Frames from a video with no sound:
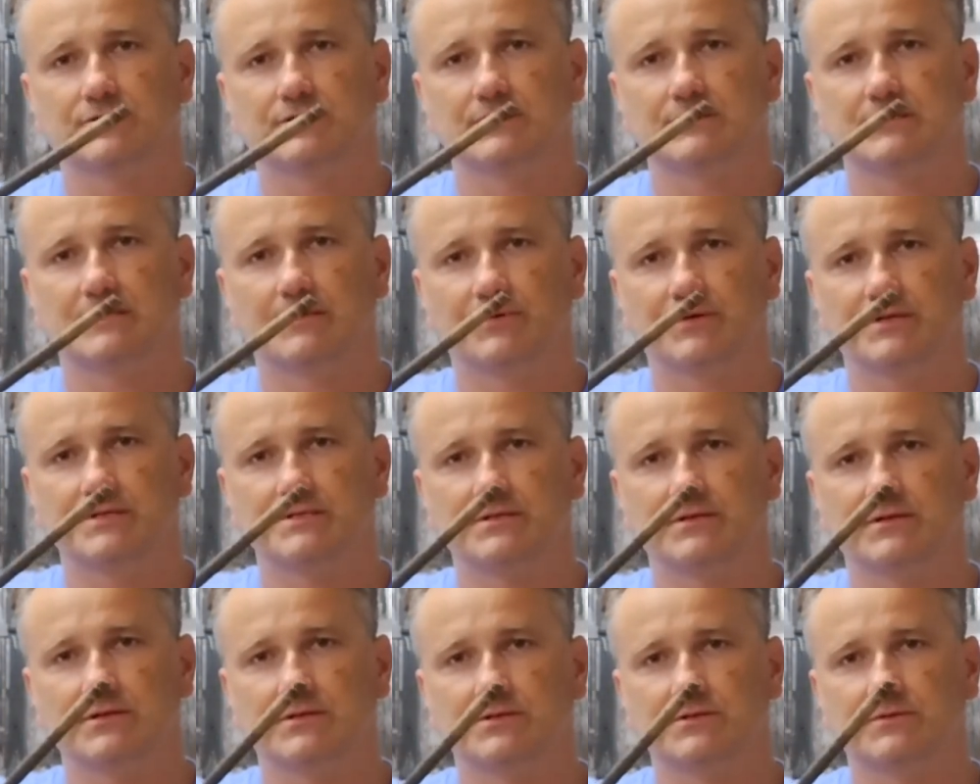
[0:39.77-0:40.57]
did some
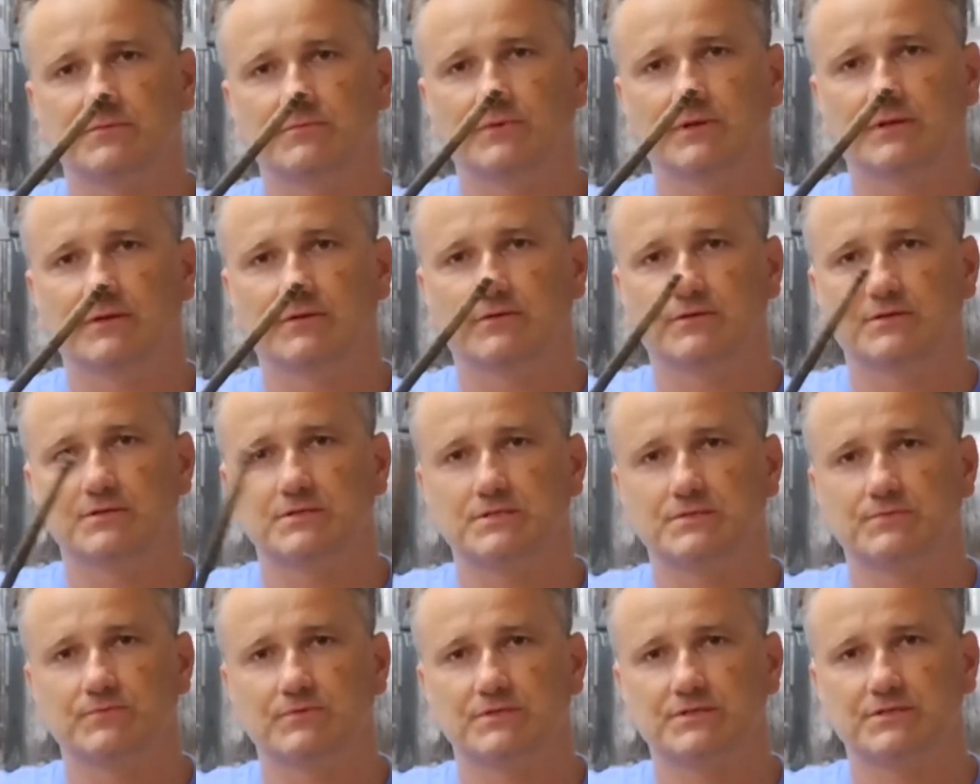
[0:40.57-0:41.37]
research, whether
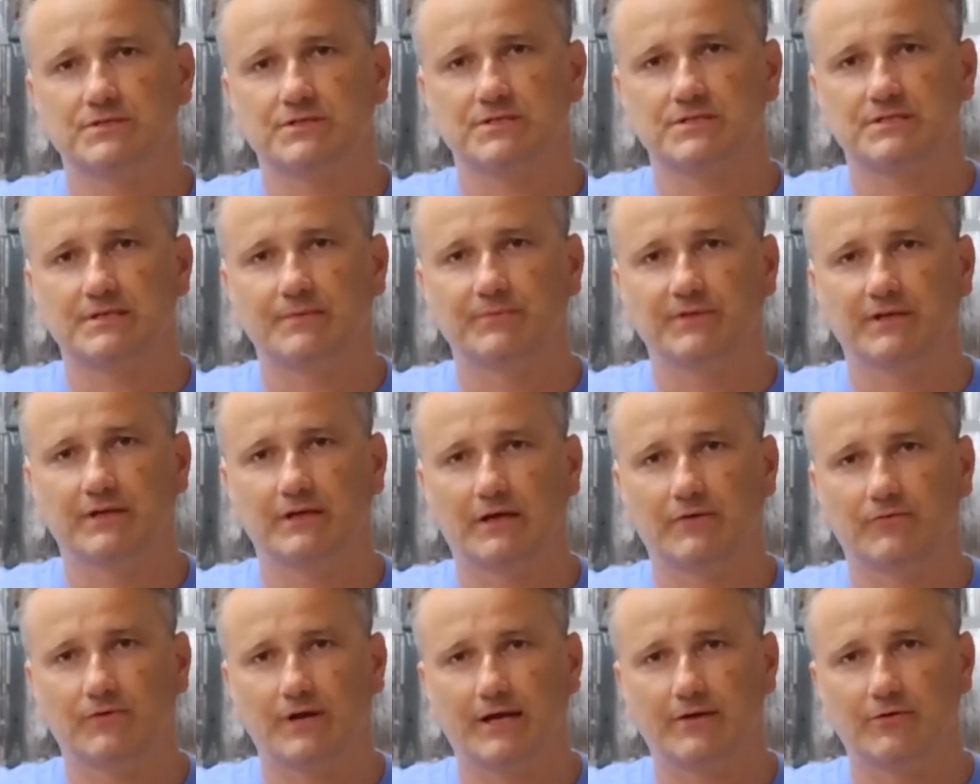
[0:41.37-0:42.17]
this was just something
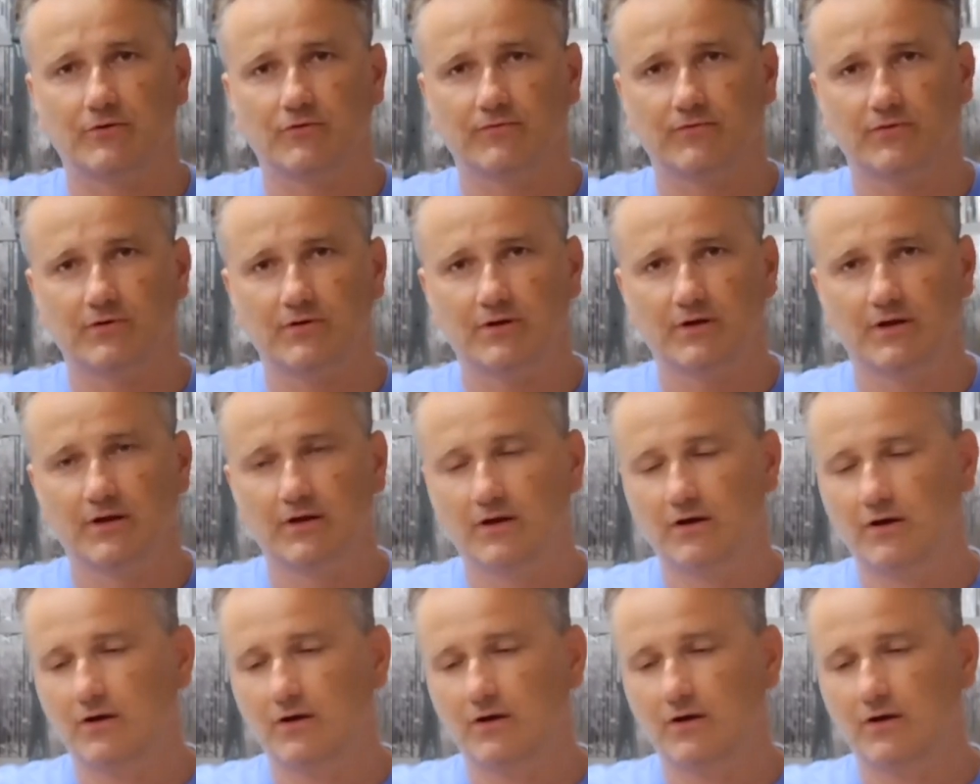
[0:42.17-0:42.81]
I ran over